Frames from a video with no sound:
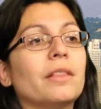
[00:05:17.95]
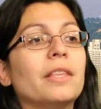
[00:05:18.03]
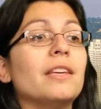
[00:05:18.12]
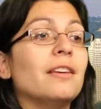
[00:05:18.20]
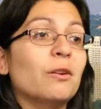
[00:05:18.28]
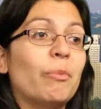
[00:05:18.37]

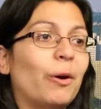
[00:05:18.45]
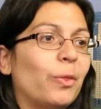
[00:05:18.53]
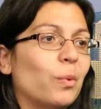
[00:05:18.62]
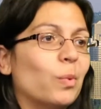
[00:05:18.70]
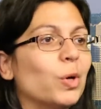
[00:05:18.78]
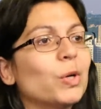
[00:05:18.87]
thinking
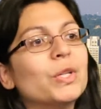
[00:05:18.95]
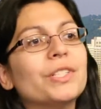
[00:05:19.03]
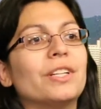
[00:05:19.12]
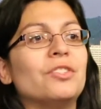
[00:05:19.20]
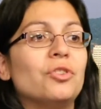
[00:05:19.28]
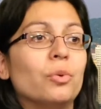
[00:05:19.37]
about the
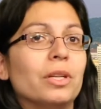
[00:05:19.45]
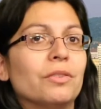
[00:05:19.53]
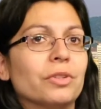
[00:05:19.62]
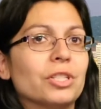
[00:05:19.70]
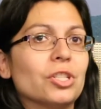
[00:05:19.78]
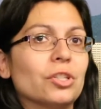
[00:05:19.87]
world and
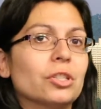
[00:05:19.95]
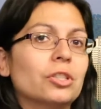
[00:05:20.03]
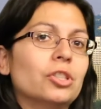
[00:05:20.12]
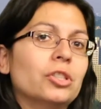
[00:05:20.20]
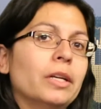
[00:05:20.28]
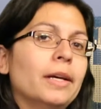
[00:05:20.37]
doing
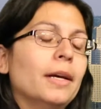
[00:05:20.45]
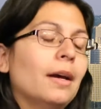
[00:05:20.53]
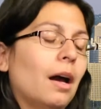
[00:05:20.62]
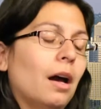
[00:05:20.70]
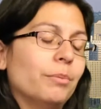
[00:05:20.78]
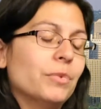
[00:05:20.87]
research.
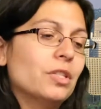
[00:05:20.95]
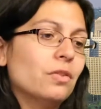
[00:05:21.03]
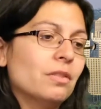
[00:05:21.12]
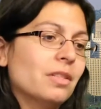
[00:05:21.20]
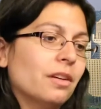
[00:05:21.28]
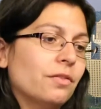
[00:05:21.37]

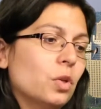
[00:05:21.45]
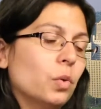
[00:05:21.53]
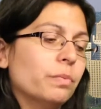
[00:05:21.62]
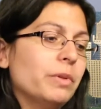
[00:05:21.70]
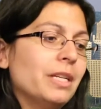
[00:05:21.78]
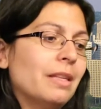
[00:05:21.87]
Students have
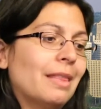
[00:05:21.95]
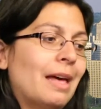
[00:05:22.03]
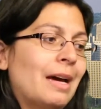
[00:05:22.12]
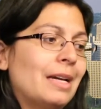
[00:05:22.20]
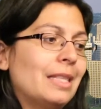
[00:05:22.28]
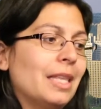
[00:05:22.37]
told me
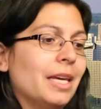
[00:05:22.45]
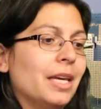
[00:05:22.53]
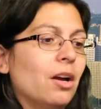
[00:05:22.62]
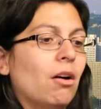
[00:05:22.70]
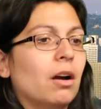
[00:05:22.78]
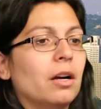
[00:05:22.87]
that
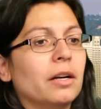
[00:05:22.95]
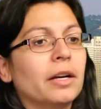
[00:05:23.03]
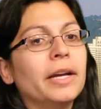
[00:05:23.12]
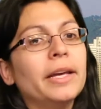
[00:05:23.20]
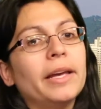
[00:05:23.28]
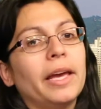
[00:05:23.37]
they are
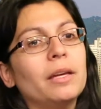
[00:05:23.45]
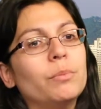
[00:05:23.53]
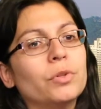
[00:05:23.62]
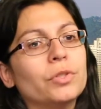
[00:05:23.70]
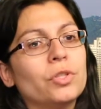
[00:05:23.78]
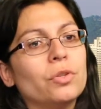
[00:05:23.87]

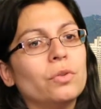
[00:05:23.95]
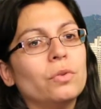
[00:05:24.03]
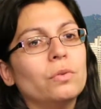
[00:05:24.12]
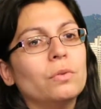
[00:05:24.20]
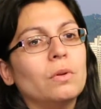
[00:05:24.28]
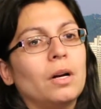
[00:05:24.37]
able
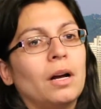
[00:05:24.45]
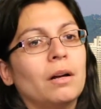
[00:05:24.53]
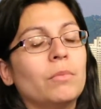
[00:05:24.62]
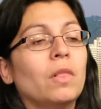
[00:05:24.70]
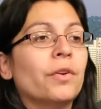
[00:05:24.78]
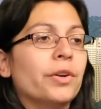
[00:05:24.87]
to
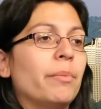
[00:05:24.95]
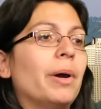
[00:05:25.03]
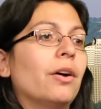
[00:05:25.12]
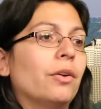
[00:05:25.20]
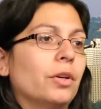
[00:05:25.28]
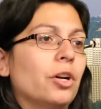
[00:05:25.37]
learn
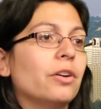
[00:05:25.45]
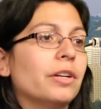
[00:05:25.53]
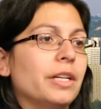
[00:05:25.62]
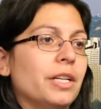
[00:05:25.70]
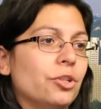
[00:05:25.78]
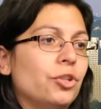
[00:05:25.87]
about
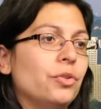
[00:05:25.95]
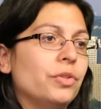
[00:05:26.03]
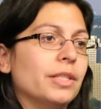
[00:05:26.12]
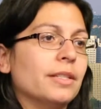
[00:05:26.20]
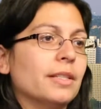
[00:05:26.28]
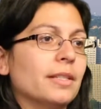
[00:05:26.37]
current
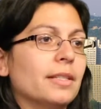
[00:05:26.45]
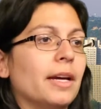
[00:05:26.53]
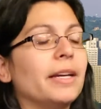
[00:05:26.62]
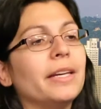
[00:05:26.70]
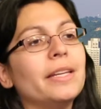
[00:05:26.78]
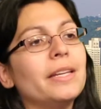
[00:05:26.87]
issues in
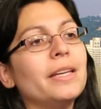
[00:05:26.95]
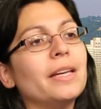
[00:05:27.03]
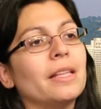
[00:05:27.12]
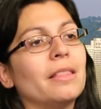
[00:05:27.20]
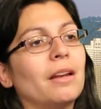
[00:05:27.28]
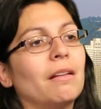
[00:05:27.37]
society,
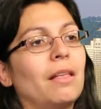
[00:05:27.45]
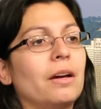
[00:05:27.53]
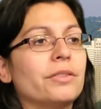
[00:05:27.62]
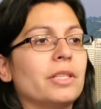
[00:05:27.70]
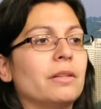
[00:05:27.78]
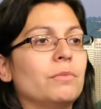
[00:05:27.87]
and that
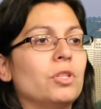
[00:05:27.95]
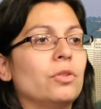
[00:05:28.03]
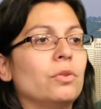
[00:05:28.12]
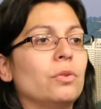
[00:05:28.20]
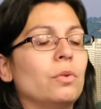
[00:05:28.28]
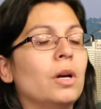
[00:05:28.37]
allows them
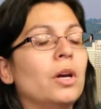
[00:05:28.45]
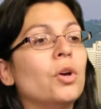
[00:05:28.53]
to